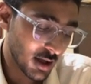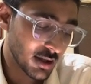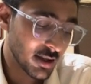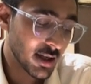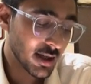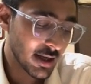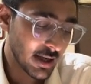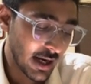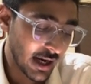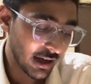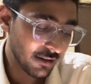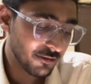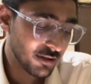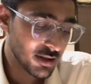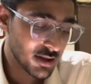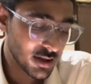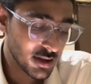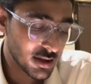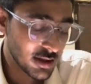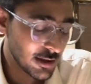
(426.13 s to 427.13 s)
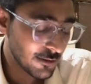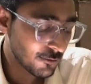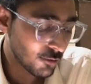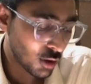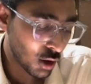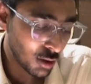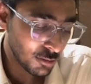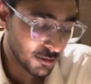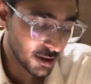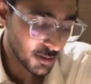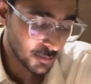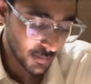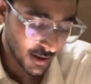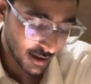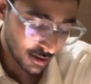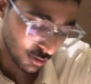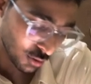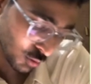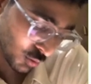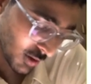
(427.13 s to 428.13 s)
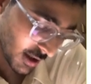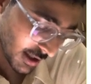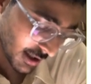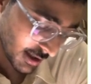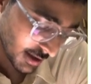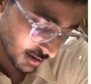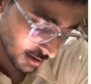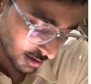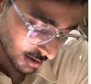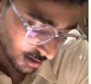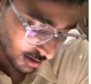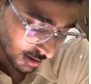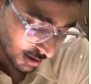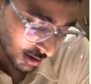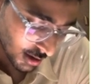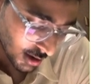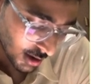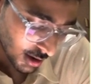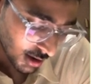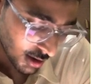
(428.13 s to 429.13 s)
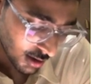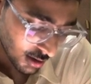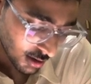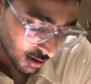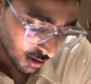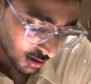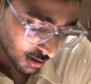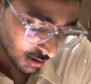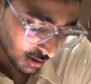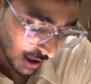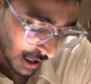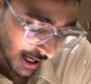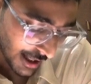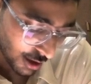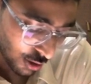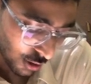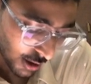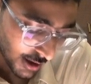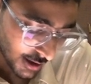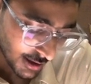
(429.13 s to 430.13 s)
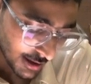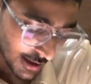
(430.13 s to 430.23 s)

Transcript: which is involved in men 2A is thyroid gland.